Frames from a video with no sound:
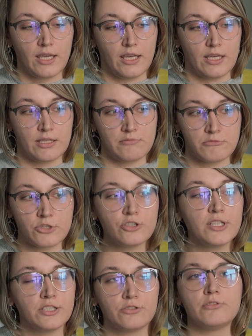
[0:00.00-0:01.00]
And
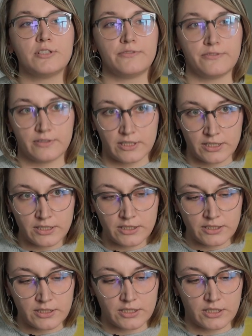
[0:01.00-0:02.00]
you need to
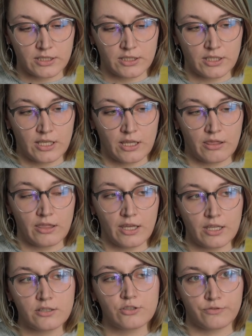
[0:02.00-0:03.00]
define and
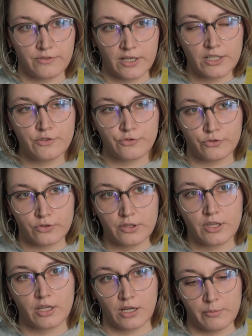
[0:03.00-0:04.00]
then to fight for
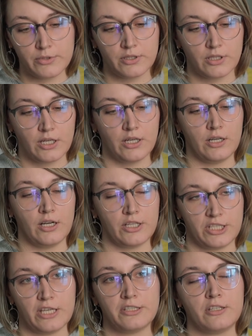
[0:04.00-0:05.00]
the common
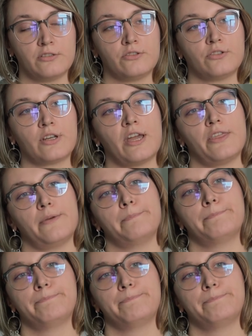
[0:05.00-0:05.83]
agenda together.